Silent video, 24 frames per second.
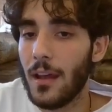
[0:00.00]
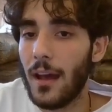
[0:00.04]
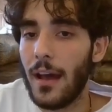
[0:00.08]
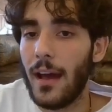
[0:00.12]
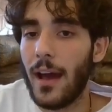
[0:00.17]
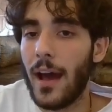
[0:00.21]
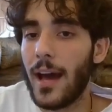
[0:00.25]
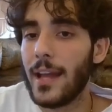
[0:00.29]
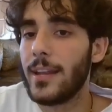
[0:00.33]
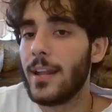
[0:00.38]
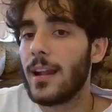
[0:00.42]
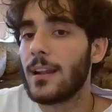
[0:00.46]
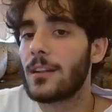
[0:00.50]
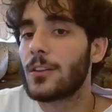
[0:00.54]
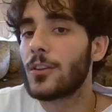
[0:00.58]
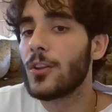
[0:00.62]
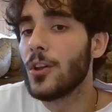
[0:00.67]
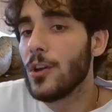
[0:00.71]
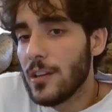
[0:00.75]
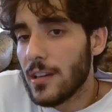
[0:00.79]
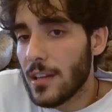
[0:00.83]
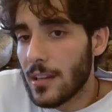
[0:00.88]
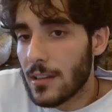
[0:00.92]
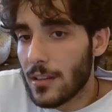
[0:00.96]
An
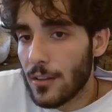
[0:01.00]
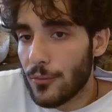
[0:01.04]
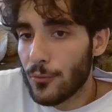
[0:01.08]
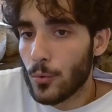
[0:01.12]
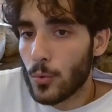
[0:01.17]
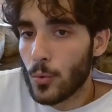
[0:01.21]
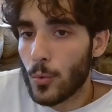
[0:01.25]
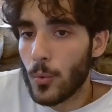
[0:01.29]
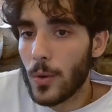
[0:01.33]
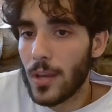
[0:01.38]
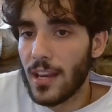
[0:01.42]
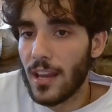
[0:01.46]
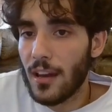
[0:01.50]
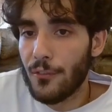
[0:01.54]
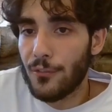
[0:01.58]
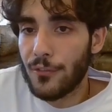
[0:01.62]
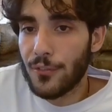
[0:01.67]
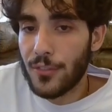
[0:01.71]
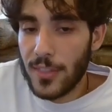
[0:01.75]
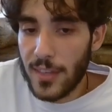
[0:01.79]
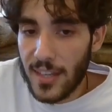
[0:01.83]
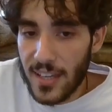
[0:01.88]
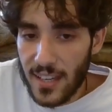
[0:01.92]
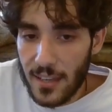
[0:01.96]
alternative to queen
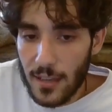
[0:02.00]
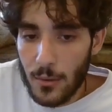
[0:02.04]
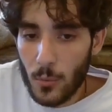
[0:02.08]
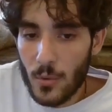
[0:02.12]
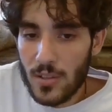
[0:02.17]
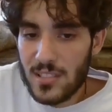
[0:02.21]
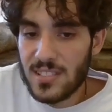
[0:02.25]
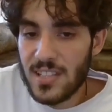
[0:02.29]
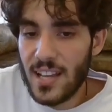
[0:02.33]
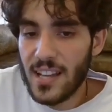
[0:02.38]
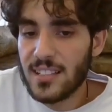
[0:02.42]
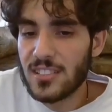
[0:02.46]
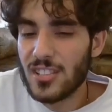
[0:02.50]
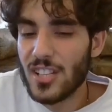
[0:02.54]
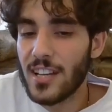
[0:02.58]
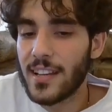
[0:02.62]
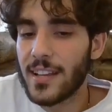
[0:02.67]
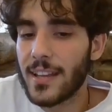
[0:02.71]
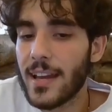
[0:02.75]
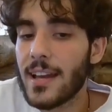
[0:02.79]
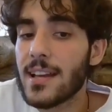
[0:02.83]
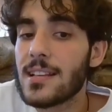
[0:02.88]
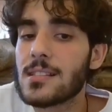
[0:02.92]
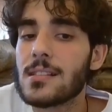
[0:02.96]
f3 was actually
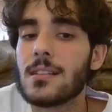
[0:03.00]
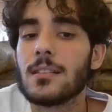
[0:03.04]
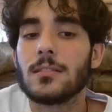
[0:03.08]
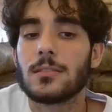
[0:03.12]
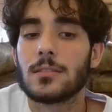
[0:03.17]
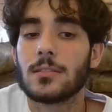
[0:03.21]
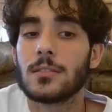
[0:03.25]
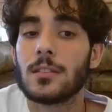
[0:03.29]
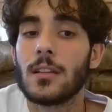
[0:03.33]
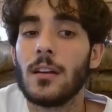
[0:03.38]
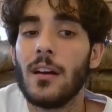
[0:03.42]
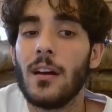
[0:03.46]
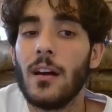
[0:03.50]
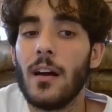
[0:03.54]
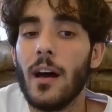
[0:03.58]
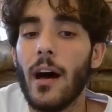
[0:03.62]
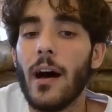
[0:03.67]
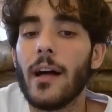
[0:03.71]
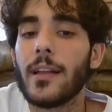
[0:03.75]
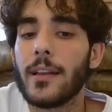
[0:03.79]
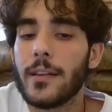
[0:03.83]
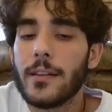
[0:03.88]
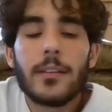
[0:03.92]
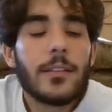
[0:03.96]
castles.
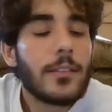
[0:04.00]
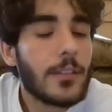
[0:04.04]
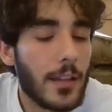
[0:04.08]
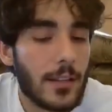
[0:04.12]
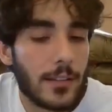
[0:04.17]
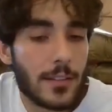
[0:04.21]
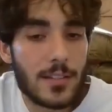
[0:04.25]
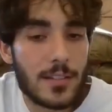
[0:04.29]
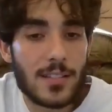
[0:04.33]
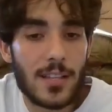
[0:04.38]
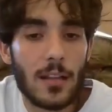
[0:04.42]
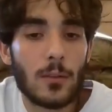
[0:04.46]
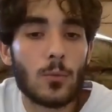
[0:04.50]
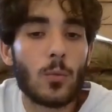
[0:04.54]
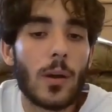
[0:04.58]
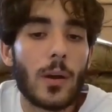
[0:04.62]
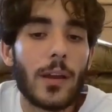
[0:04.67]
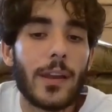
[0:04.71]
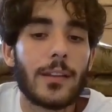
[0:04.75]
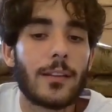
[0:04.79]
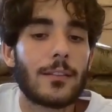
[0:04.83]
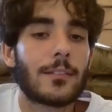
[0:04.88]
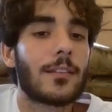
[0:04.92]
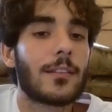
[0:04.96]
And I didn't understand why
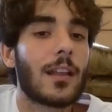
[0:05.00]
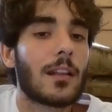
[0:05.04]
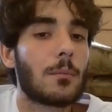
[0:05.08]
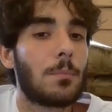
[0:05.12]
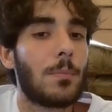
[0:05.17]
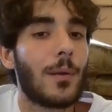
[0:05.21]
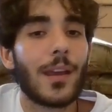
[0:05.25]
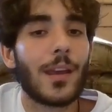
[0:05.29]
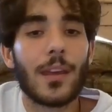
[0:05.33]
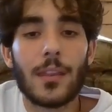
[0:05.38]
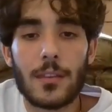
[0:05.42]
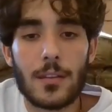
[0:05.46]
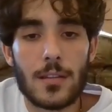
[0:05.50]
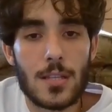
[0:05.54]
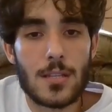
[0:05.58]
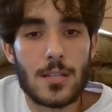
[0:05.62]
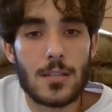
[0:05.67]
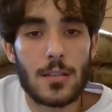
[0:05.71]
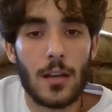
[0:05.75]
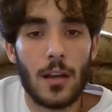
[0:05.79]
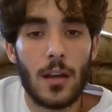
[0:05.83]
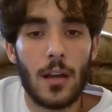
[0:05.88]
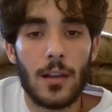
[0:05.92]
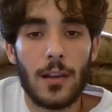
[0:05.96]
he did not play this.
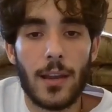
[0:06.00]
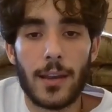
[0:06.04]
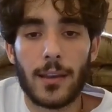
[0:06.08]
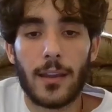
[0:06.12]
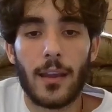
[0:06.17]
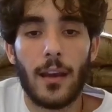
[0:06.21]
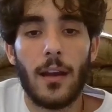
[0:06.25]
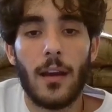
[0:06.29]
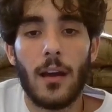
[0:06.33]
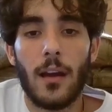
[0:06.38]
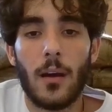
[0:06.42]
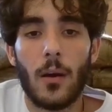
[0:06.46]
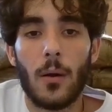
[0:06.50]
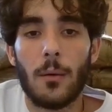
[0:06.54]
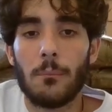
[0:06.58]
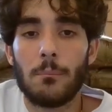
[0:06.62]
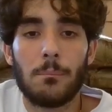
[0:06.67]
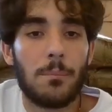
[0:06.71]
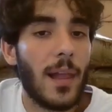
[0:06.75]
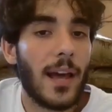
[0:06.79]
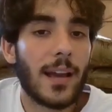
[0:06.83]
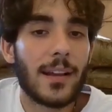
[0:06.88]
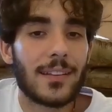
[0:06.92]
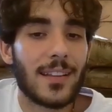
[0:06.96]
Like,
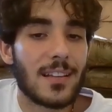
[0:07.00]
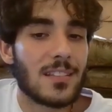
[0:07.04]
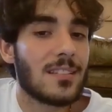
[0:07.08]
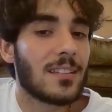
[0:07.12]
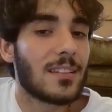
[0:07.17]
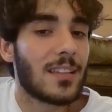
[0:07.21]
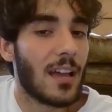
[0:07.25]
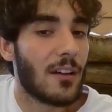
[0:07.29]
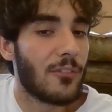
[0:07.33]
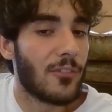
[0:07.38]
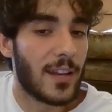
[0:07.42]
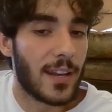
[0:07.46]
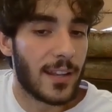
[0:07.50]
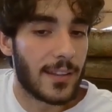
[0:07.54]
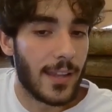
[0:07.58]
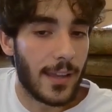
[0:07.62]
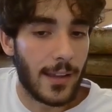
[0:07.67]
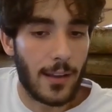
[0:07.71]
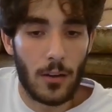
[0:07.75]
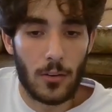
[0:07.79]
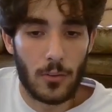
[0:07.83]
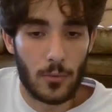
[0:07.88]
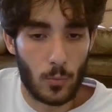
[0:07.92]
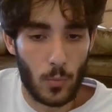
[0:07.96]
black doesn't have an
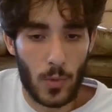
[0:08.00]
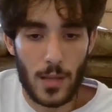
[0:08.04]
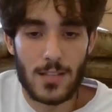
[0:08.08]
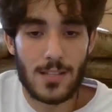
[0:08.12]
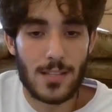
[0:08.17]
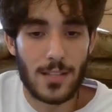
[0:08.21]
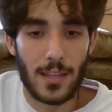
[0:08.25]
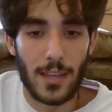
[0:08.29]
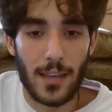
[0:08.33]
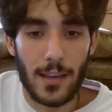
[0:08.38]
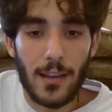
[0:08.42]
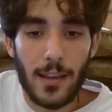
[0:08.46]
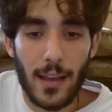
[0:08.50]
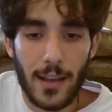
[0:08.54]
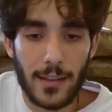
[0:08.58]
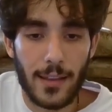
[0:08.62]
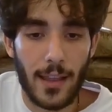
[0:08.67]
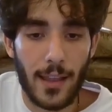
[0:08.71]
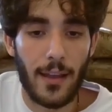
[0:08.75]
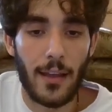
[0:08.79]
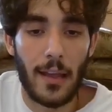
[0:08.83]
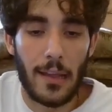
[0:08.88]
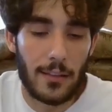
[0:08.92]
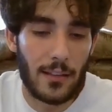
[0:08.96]
attack on white's king,
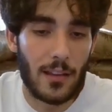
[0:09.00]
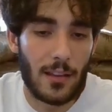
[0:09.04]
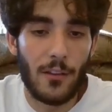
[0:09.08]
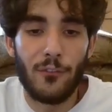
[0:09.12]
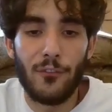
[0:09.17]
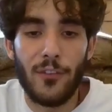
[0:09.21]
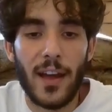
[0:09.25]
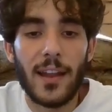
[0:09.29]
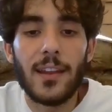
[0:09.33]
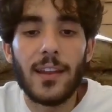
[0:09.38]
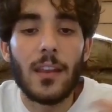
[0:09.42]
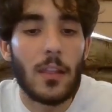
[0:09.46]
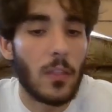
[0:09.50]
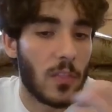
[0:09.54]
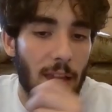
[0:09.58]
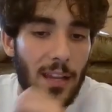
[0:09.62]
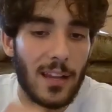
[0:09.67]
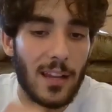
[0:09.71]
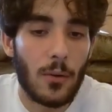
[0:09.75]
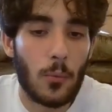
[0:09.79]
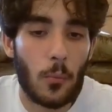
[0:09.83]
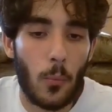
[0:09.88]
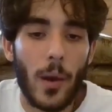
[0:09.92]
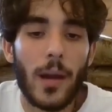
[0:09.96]
and if
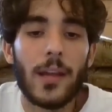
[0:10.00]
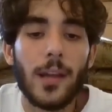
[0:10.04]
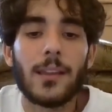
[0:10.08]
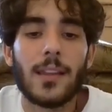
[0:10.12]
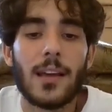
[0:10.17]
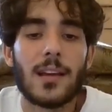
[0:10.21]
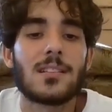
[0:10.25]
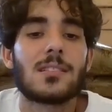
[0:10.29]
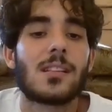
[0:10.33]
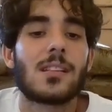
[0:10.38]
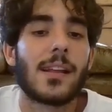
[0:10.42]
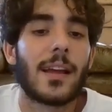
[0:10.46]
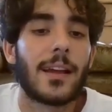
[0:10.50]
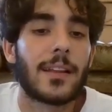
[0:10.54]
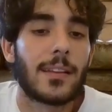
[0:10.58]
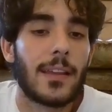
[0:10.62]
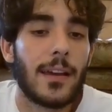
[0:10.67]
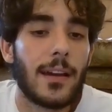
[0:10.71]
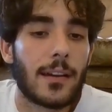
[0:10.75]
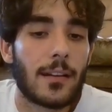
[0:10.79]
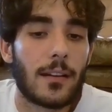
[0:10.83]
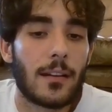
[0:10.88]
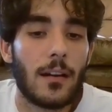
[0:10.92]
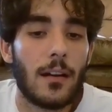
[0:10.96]
anything, white has the
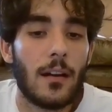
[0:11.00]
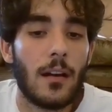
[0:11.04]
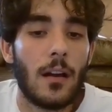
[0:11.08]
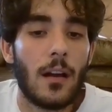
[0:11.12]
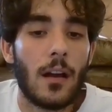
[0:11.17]
attack.